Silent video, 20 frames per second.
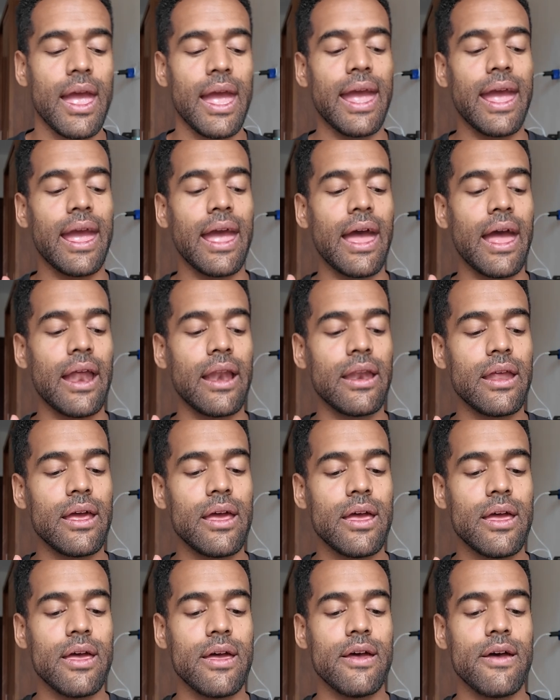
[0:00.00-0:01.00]
and
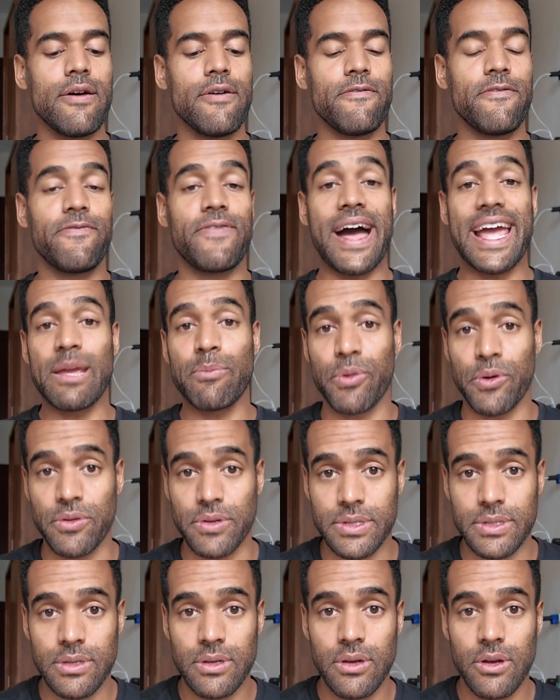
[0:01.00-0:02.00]

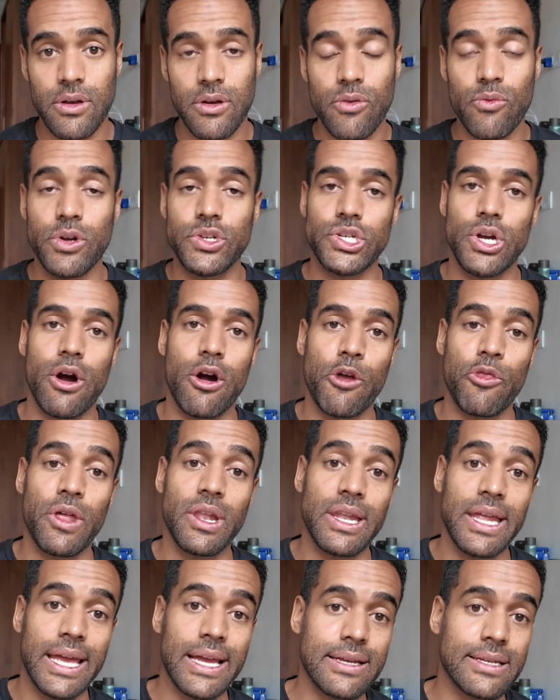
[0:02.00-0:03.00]
fibers, which are the
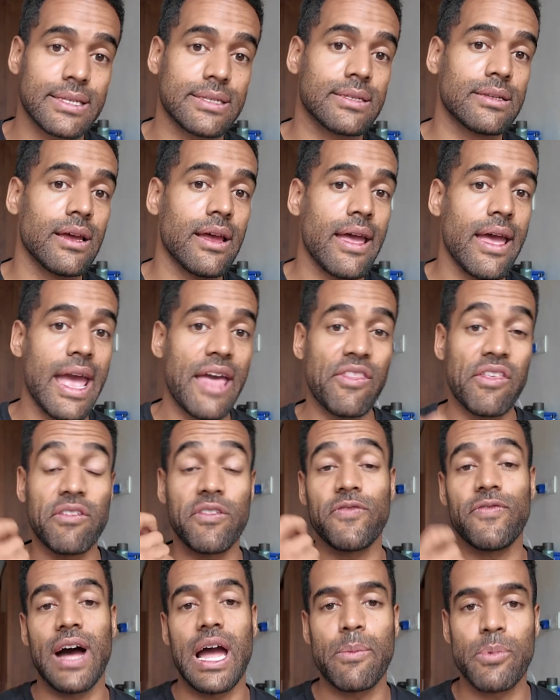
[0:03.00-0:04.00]
links. And
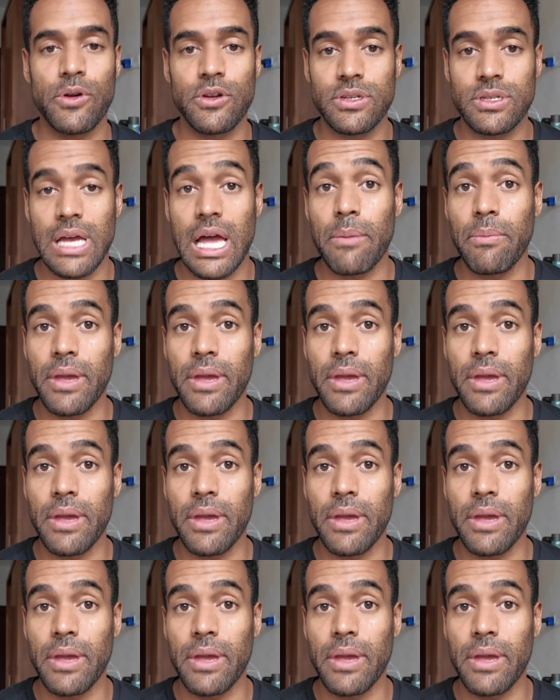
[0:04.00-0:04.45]
these fibers, I